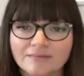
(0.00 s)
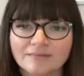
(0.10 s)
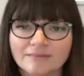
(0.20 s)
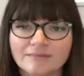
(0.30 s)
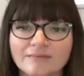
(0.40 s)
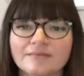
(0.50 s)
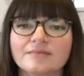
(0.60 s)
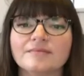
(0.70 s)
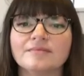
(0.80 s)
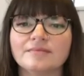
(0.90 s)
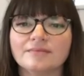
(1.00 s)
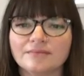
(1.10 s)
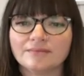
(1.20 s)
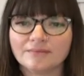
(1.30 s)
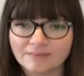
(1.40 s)
So you don't have to
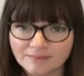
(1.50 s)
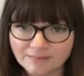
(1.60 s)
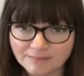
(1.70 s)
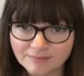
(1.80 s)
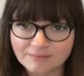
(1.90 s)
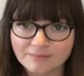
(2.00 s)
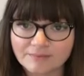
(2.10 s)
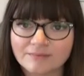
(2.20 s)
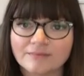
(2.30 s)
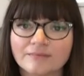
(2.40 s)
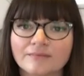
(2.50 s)
come up with anything. You don't have to